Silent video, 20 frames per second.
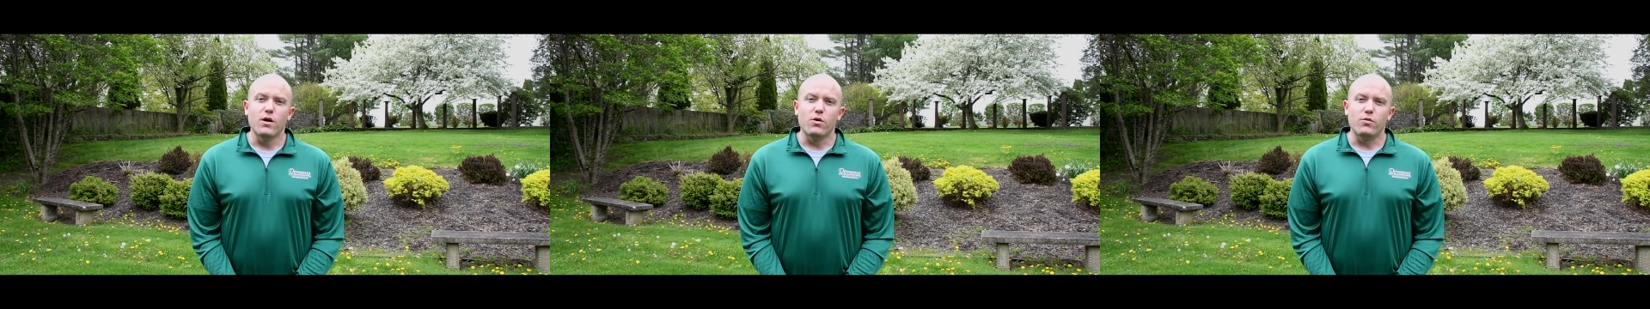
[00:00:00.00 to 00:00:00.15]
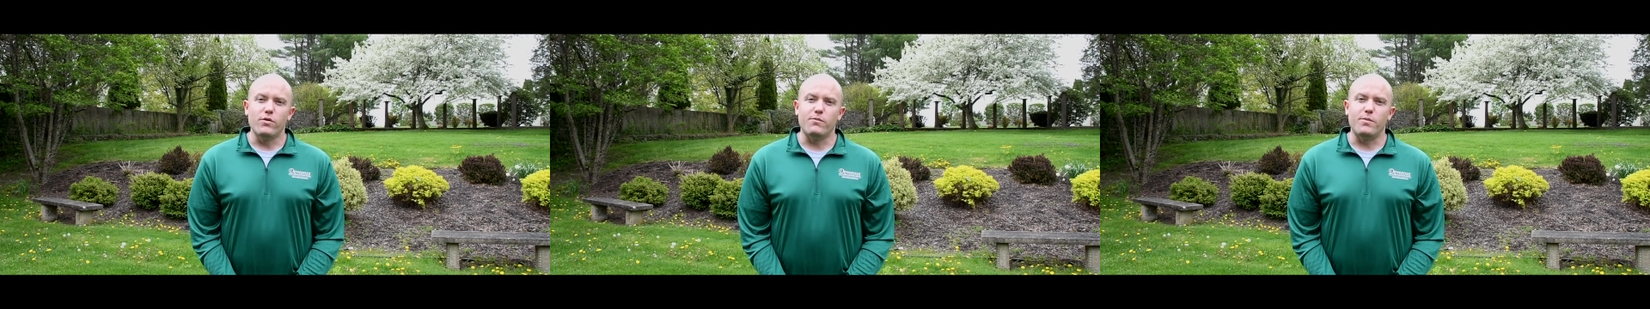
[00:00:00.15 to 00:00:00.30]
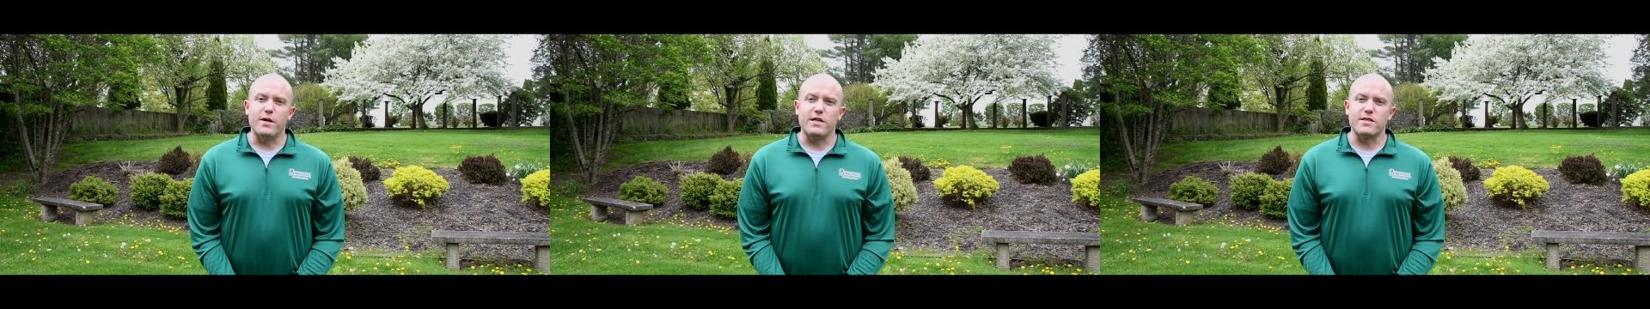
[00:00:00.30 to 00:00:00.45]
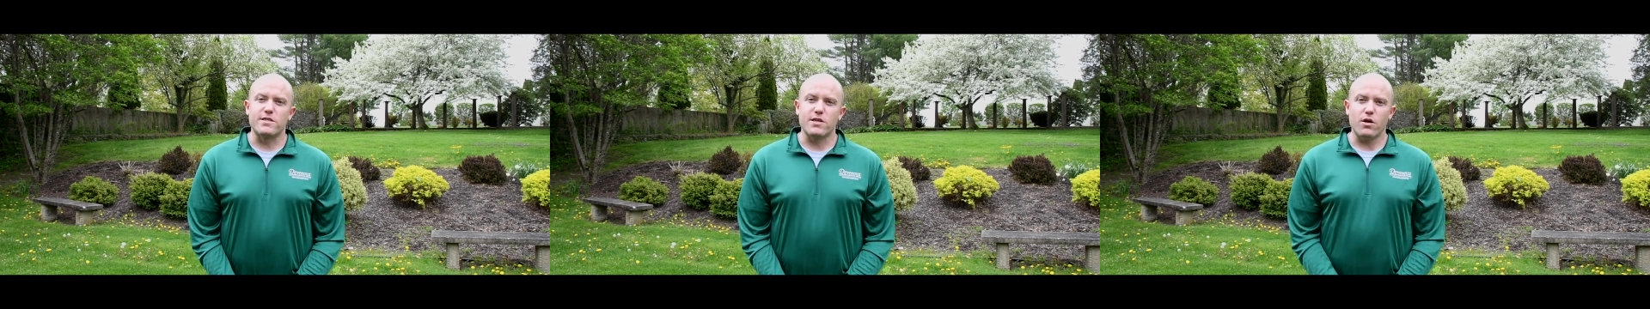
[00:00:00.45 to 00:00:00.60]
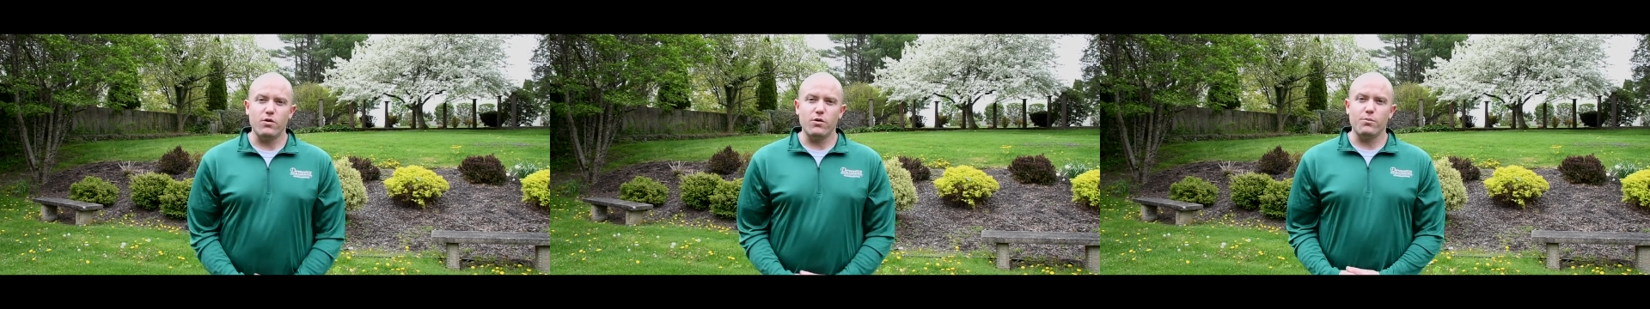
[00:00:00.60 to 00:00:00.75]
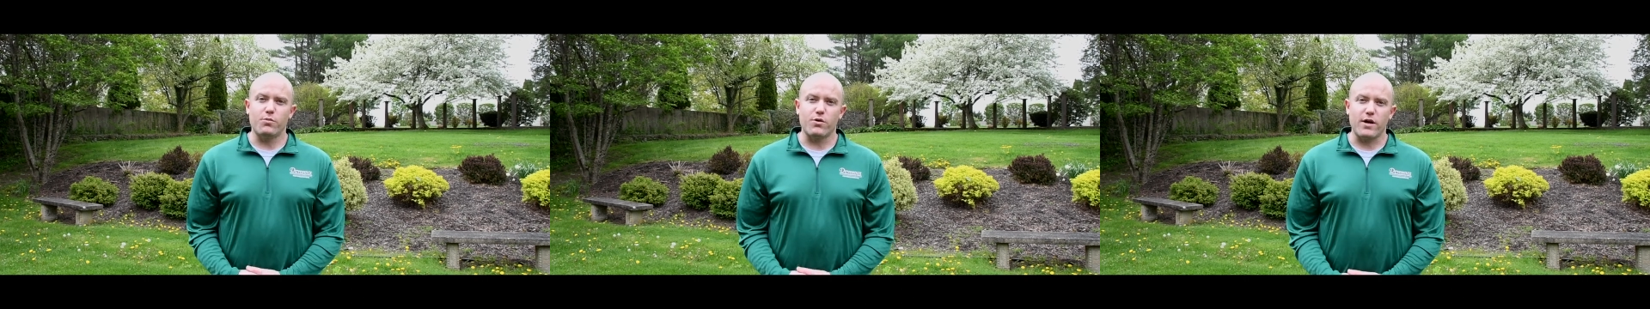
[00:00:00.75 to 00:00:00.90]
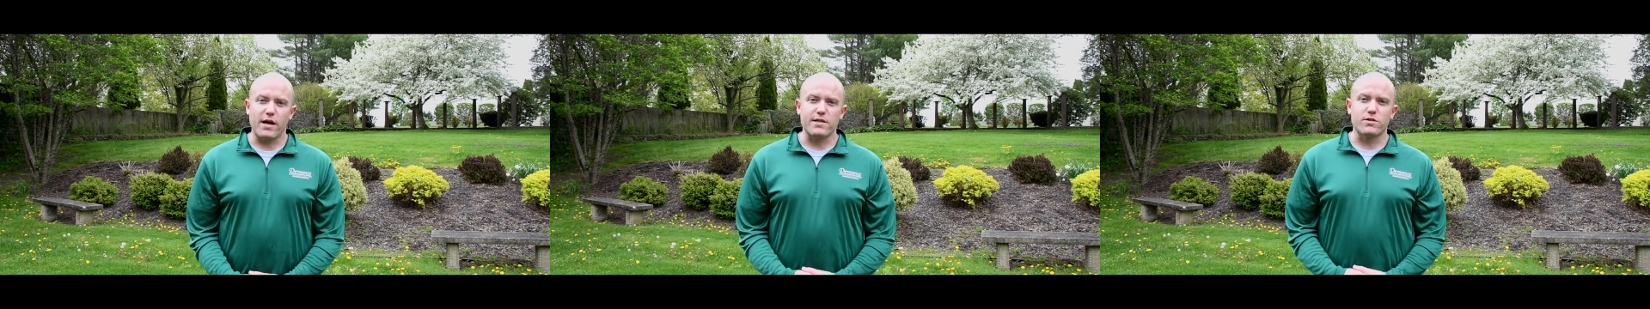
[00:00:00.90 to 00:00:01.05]
We've been so
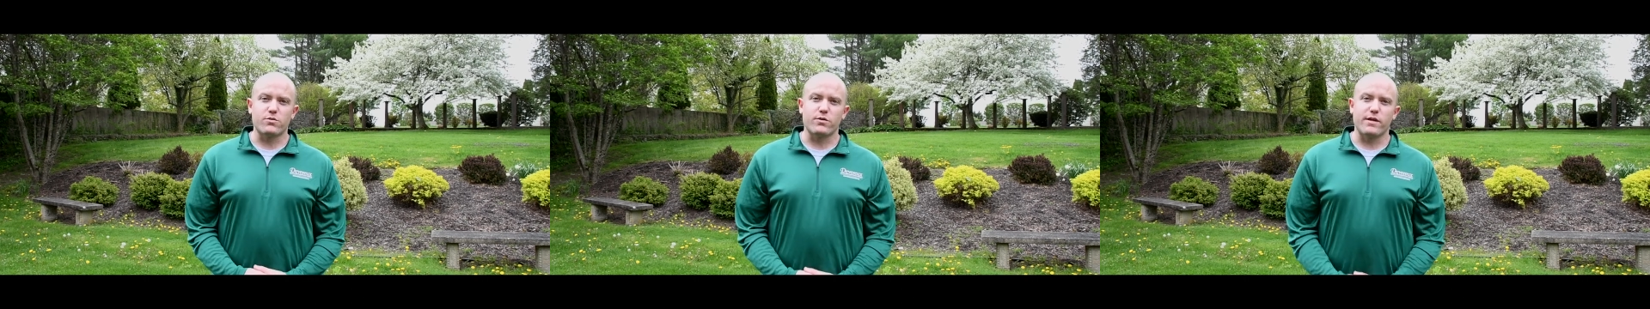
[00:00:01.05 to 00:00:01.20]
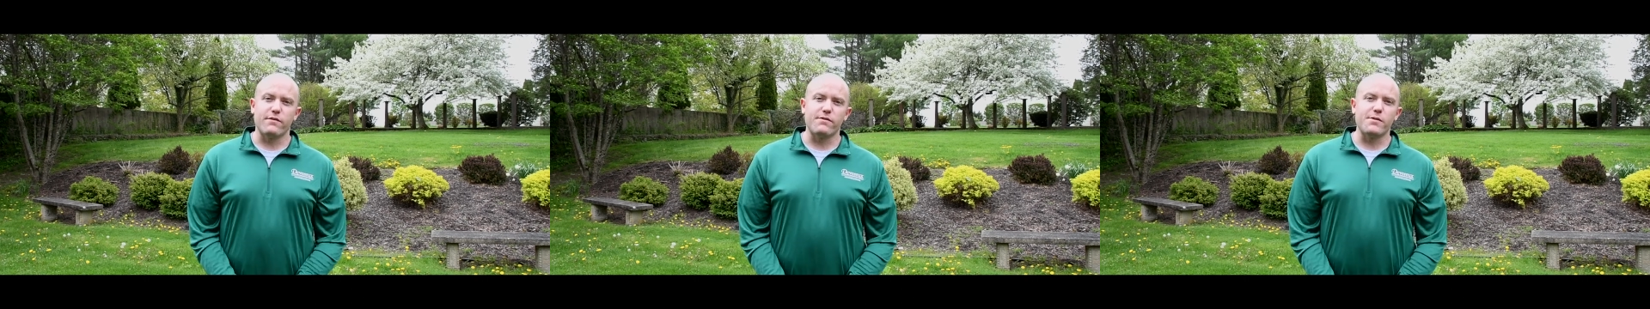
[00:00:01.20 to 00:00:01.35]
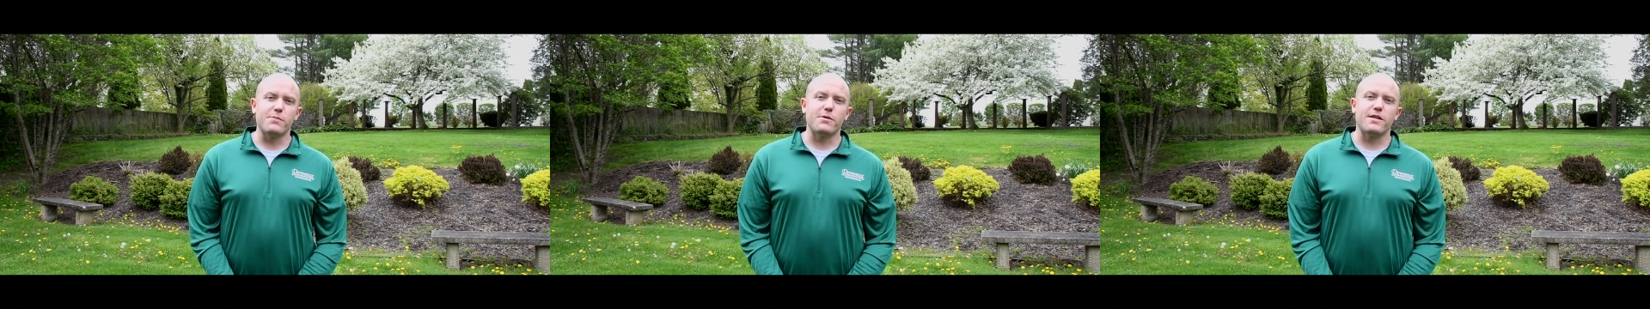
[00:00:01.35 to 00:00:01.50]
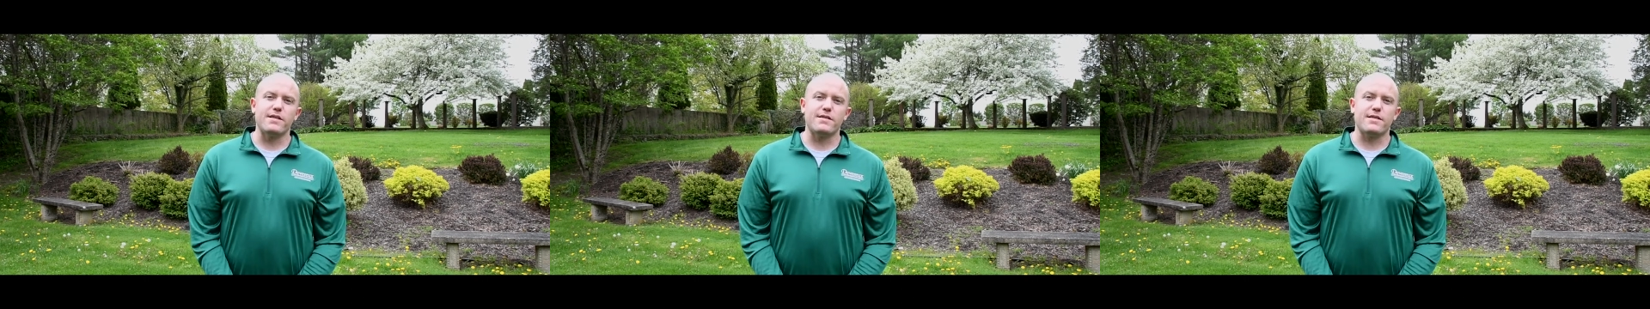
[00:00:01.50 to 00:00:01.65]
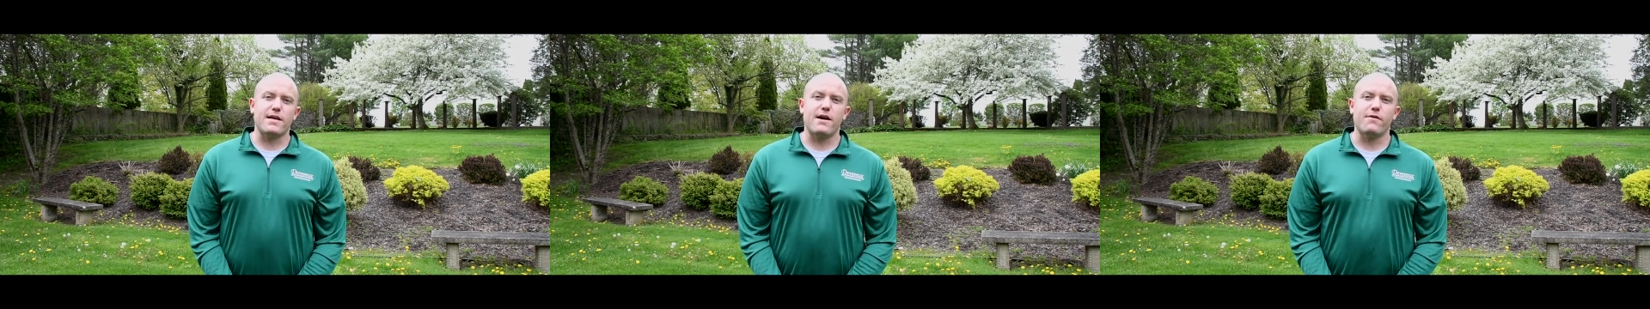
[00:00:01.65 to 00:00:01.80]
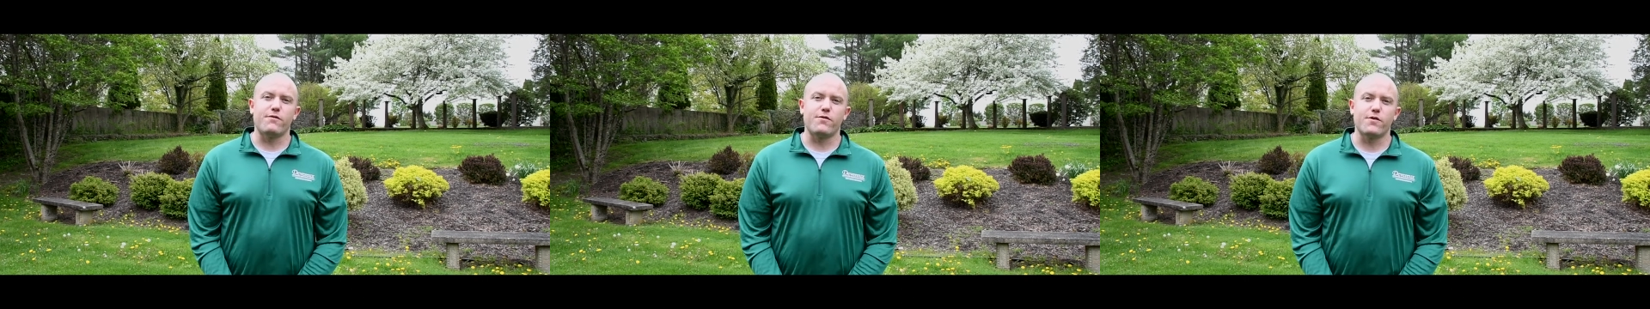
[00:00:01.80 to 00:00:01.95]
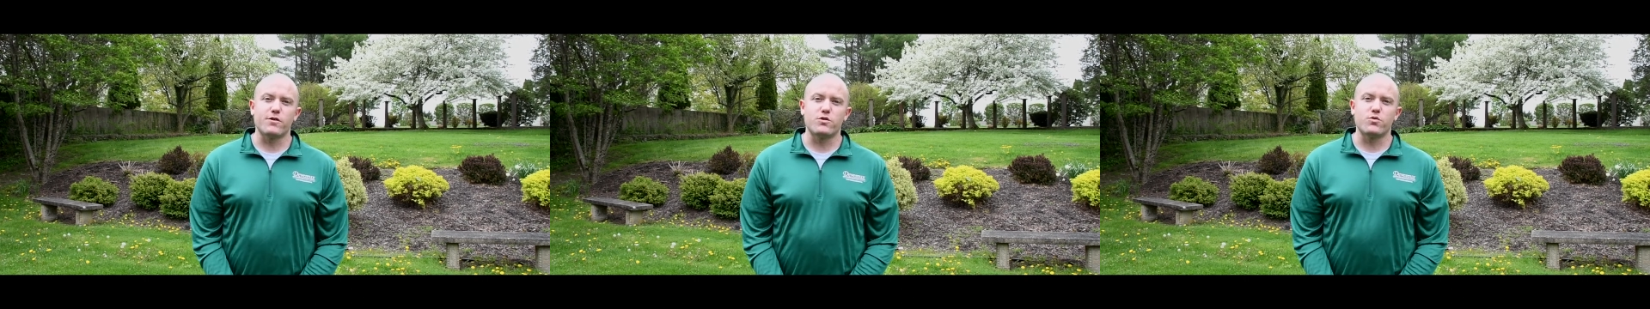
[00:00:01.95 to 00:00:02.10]
impressed with everybody's
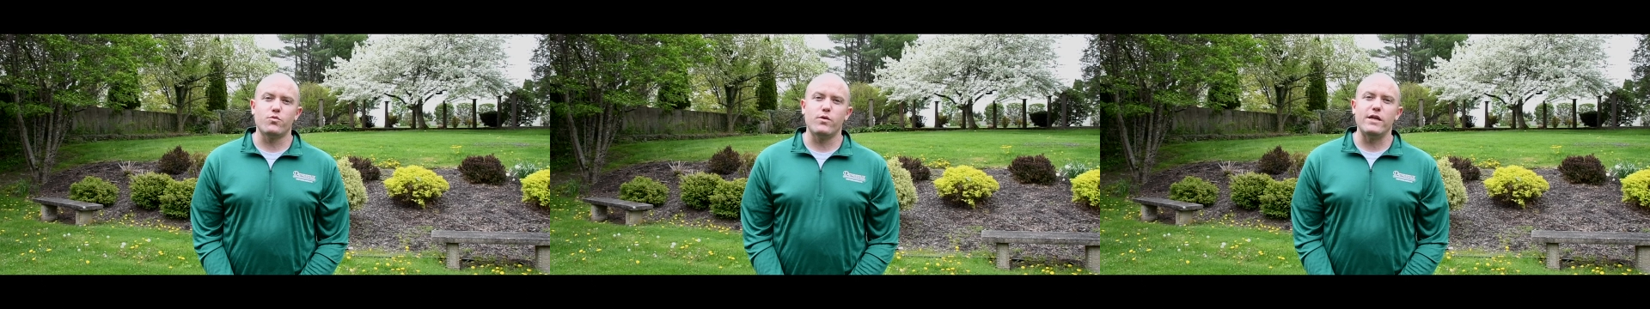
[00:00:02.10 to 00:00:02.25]
efforts.